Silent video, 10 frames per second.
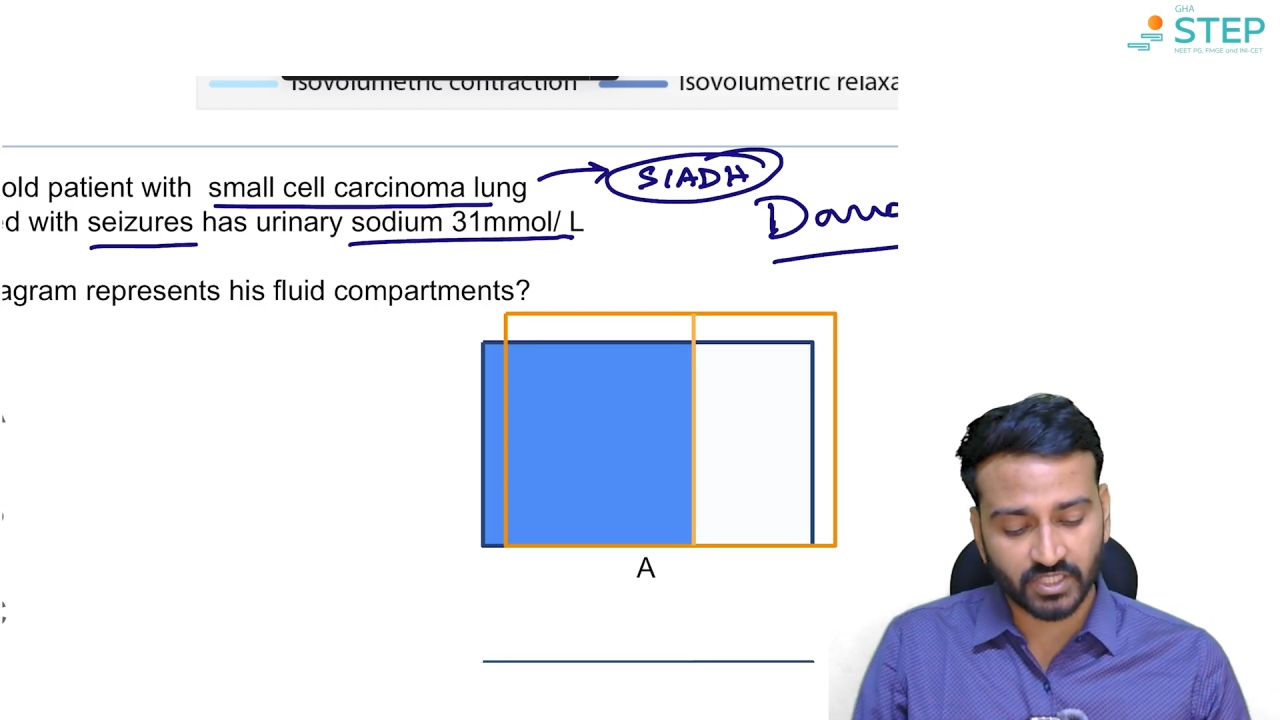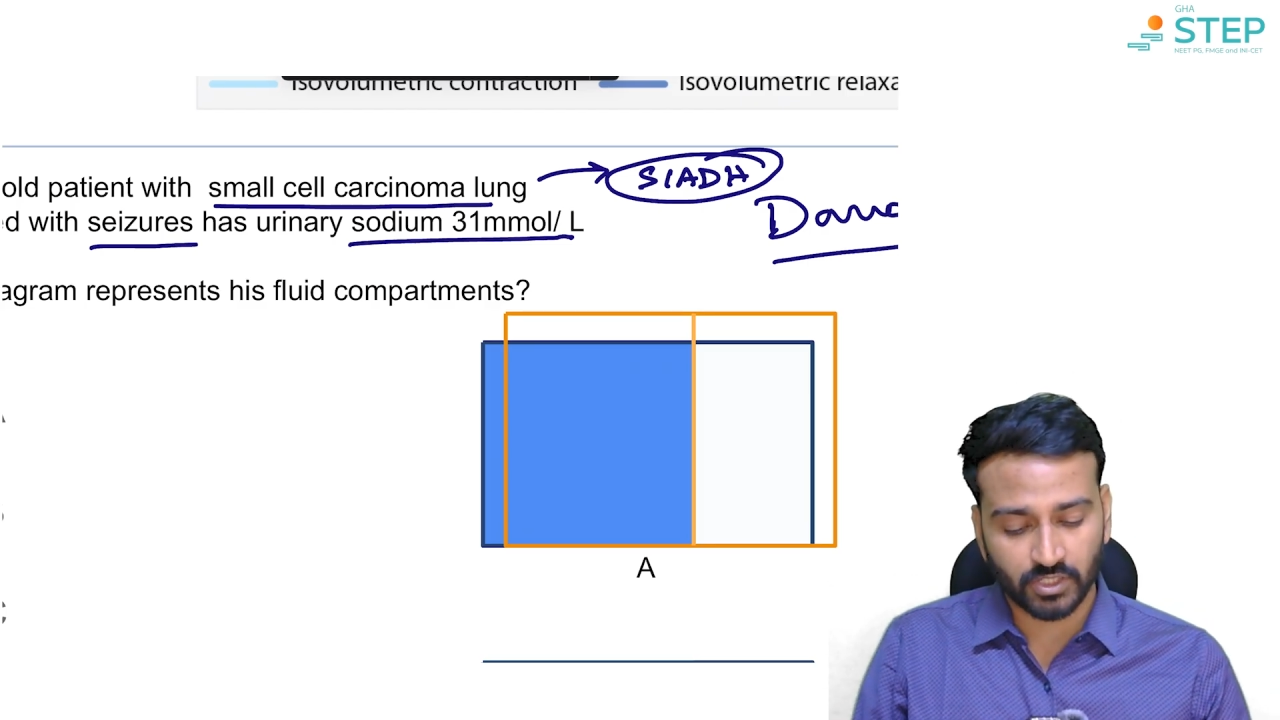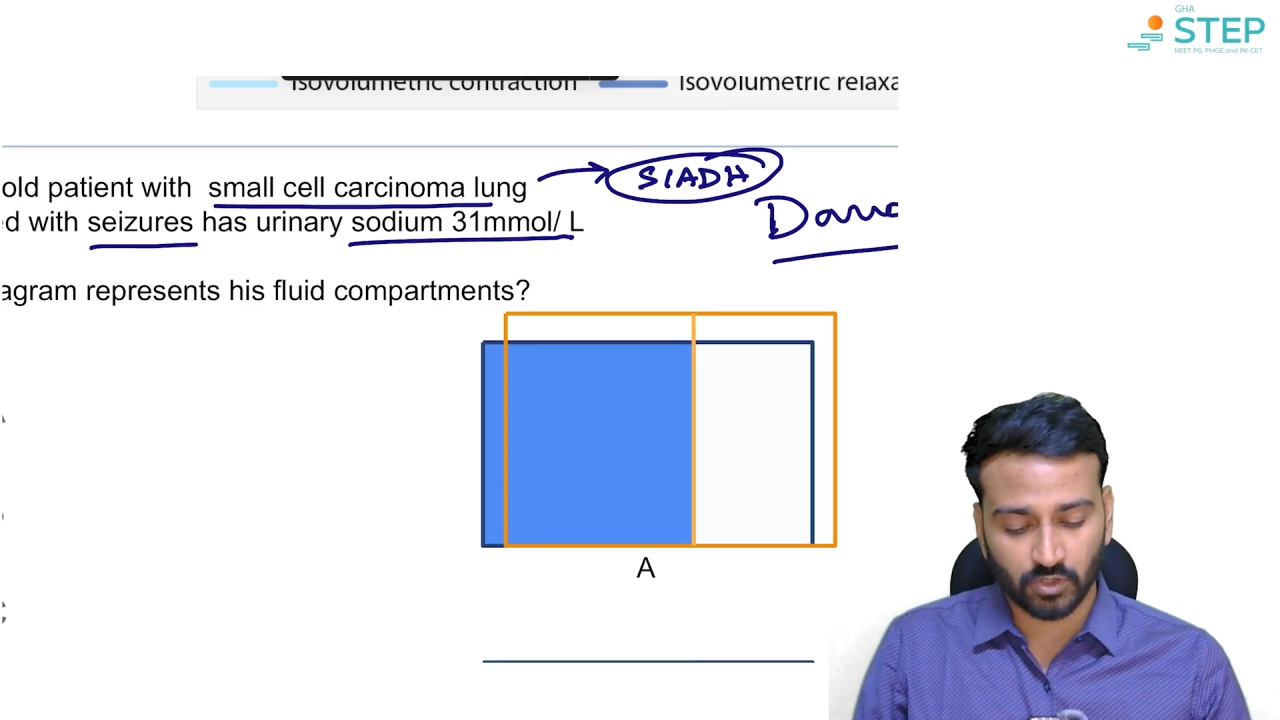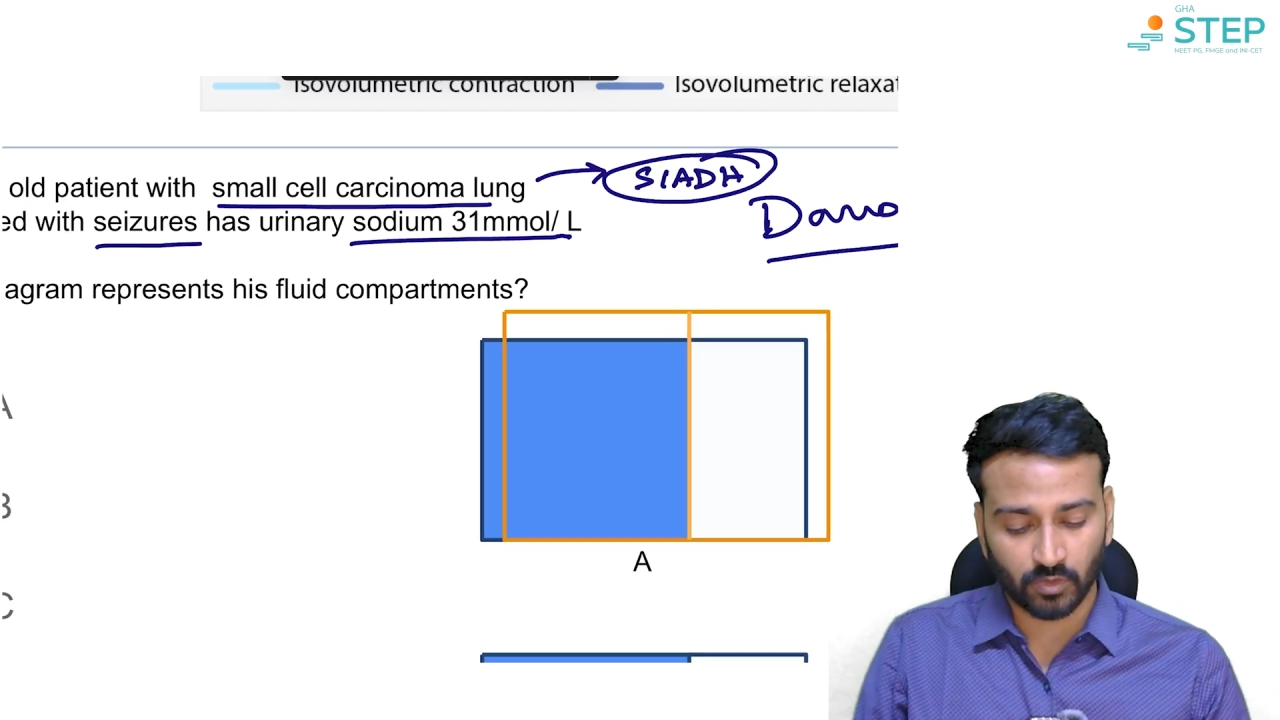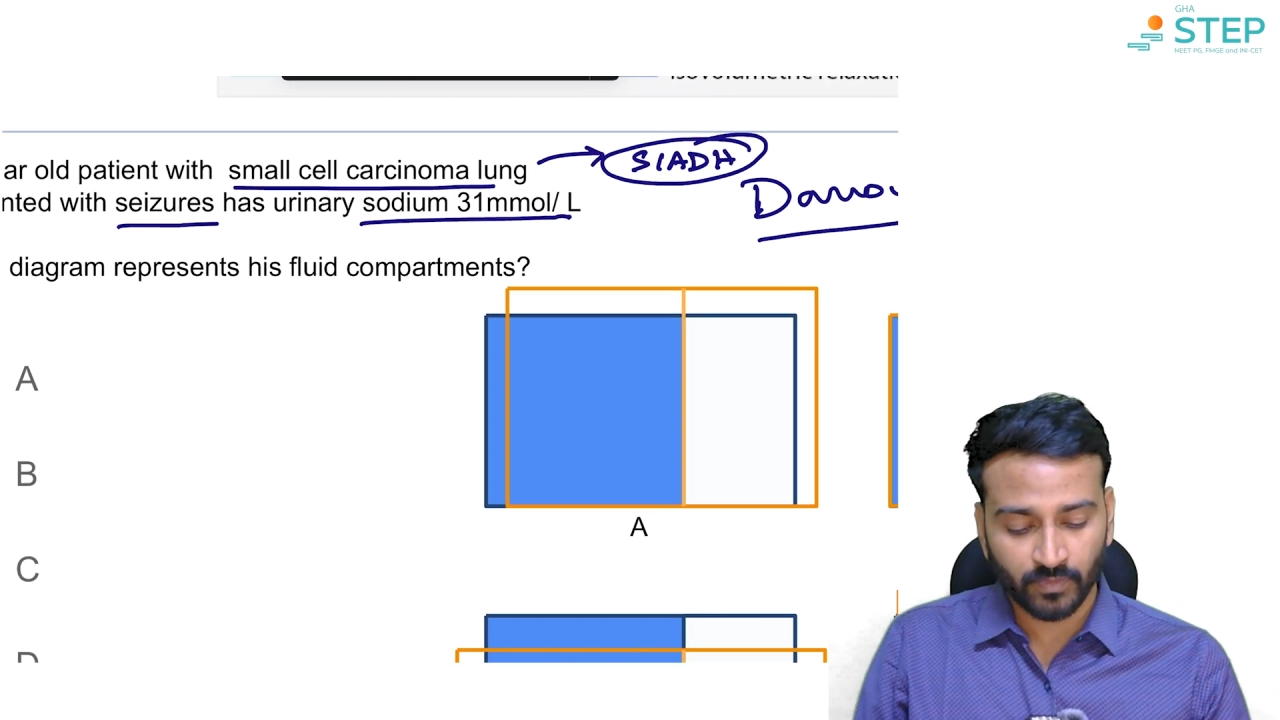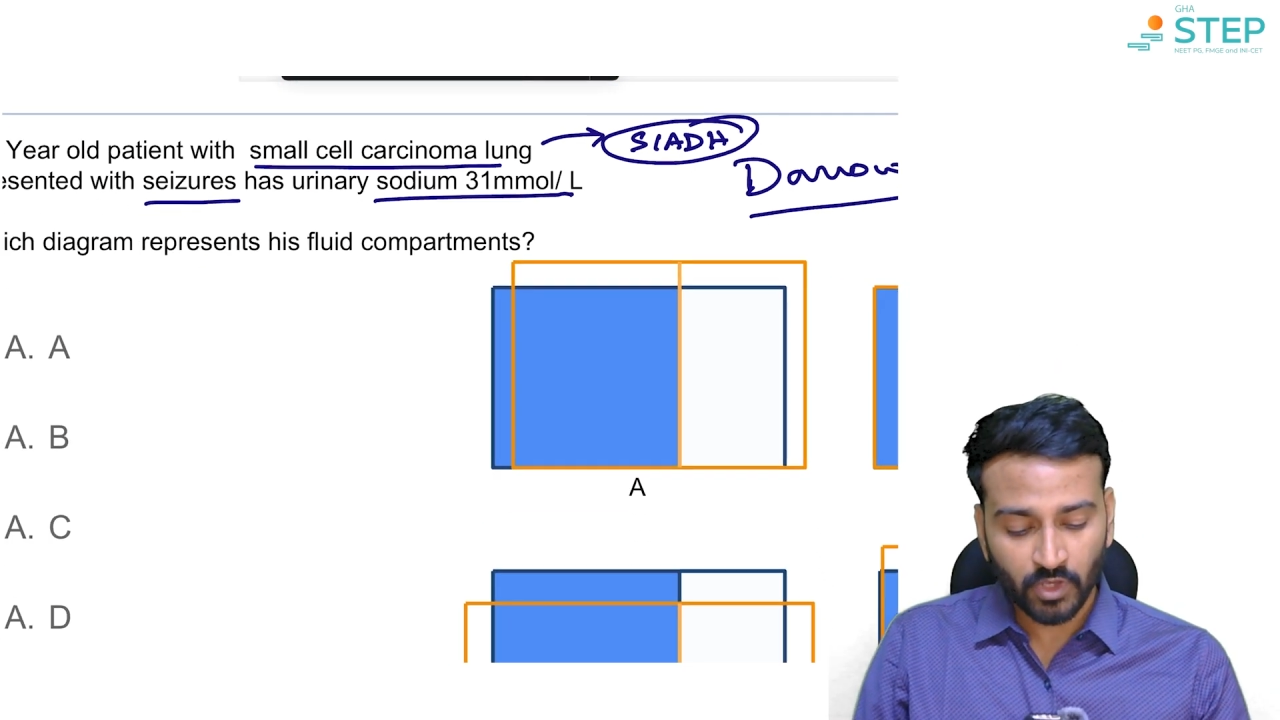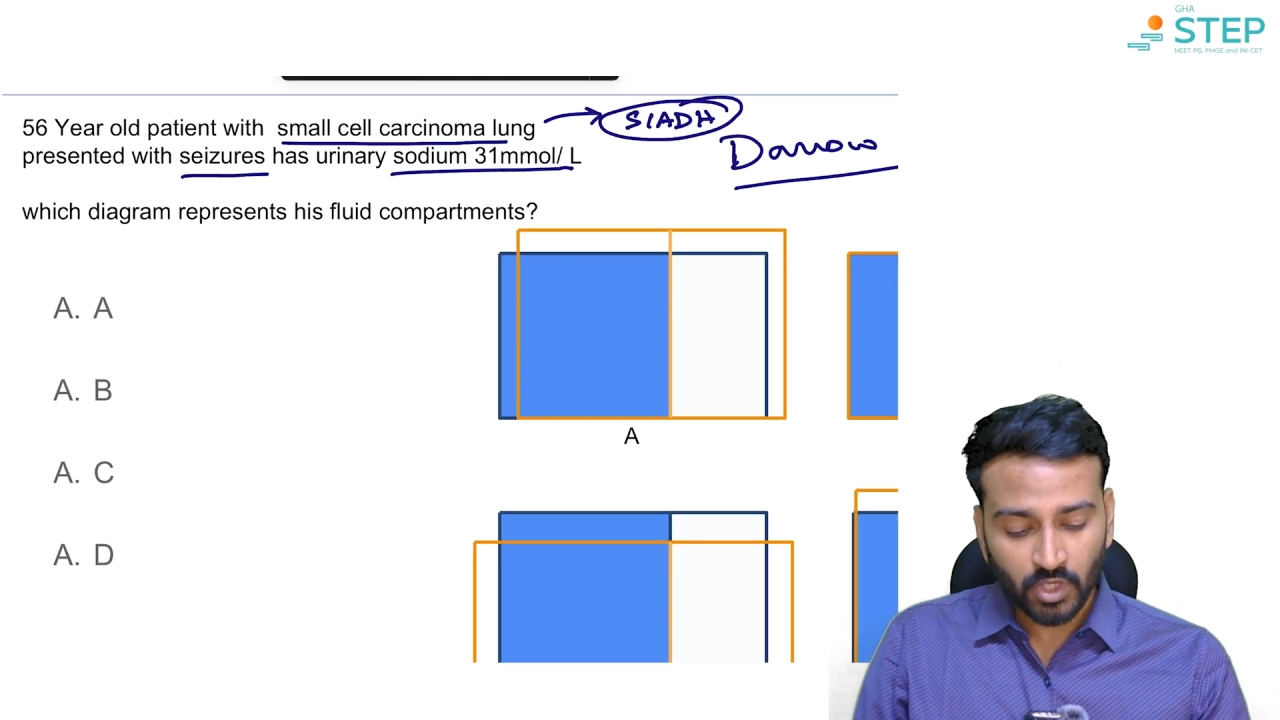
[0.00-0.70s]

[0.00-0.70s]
syndrome.